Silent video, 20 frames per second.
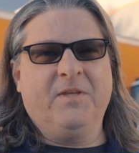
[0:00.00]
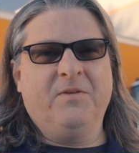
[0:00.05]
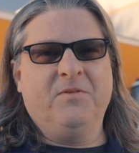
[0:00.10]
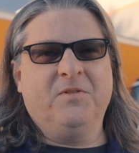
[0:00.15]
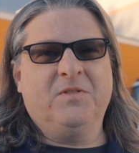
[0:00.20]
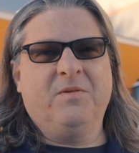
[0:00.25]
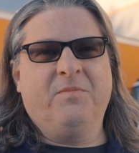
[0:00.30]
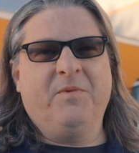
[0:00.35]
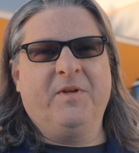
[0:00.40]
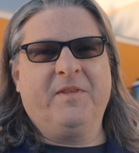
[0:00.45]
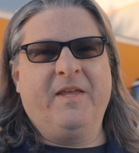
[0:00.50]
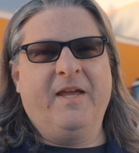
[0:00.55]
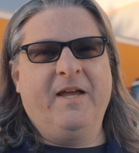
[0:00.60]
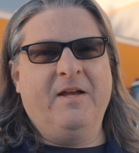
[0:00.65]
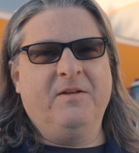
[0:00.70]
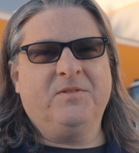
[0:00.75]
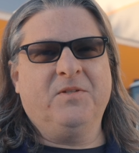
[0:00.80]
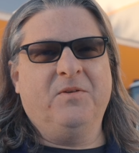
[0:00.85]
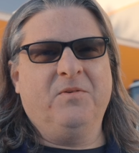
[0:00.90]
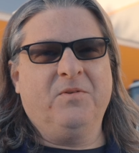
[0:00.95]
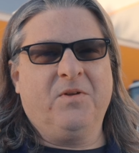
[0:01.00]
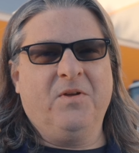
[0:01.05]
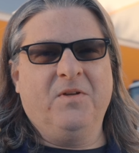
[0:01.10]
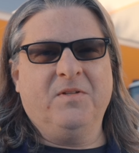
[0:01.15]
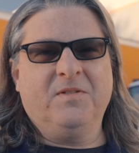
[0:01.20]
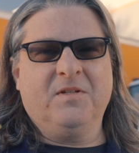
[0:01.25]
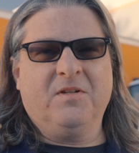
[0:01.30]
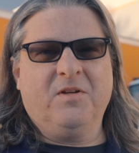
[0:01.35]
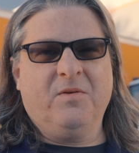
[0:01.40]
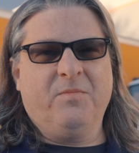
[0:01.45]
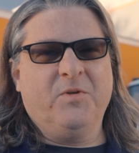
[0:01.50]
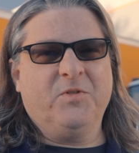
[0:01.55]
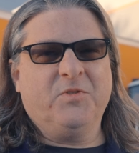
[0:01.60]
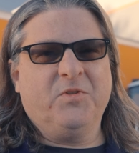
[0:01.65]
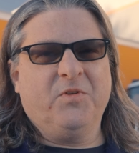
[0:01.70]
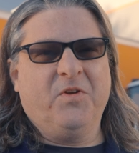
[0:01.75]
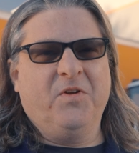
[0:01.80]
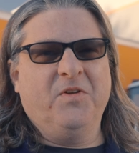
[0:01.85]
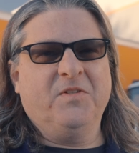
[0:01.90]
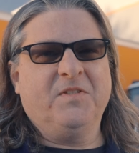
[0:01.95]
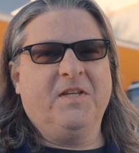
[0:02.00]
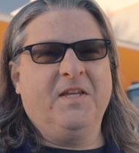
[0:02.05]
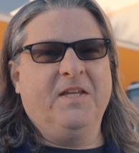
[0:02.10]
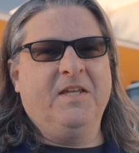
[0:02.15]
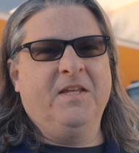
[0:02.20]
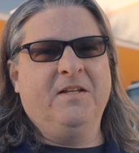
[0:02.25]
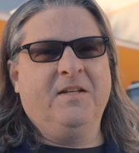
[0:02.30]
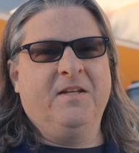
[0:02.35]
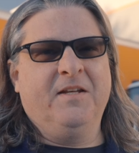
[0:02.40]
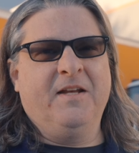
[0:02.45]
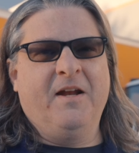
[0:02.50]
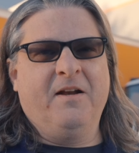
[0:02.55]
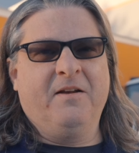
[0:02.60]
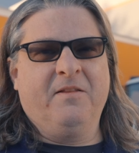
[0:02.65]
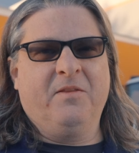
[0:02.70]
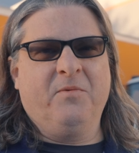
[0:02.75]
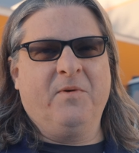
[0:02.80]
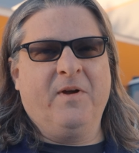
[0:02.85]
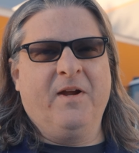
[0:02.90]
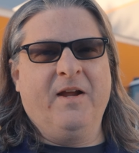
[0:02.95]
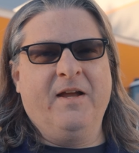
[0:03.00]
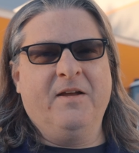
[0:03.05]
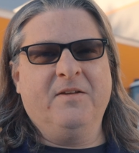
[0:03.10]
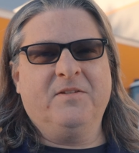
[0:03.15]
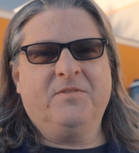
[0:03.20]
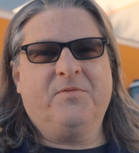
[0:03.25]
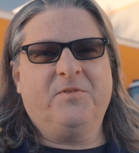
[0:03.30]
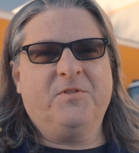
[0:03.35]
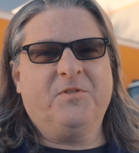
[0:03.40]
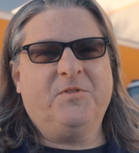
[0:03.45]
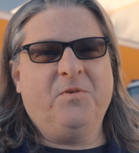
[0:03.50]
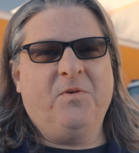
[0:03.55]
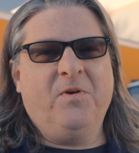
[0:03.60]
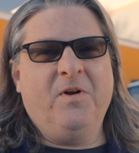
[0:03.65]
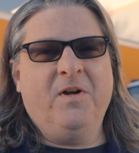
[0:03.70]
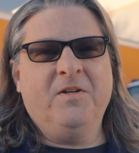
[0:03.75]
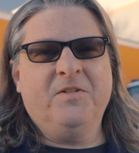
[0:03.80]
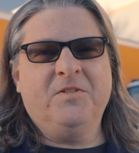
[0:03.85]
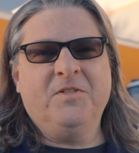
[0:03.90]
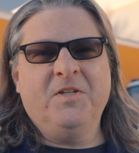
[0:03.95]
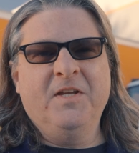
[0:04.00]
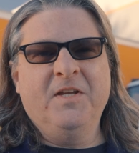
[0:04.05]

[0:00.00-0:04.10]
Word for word: use to bring the household goods and commercial goods in and out of the warehouse for storage.